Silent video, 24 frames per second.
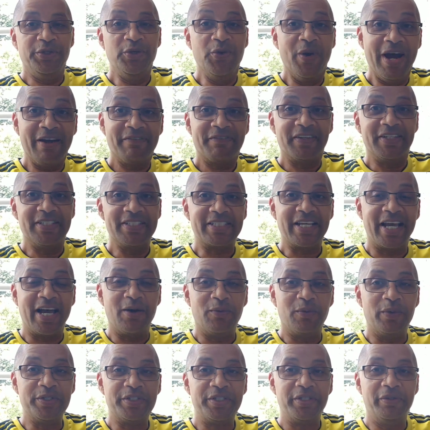you have to decide
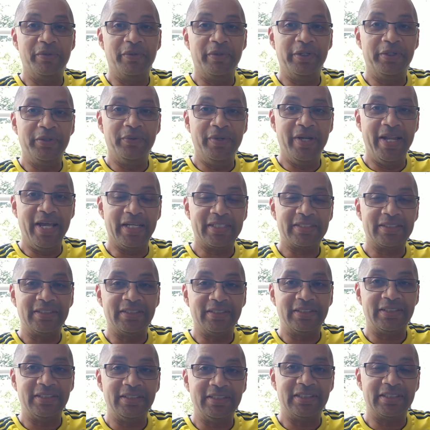what you want to do next,
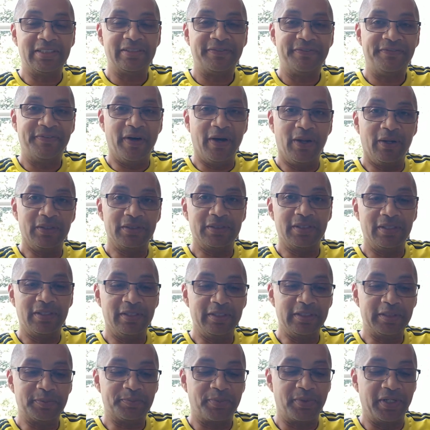and she just follows and
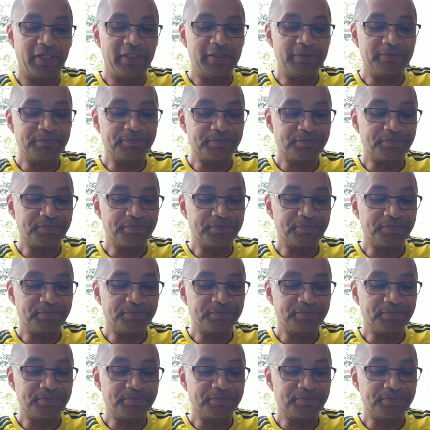looks pretty.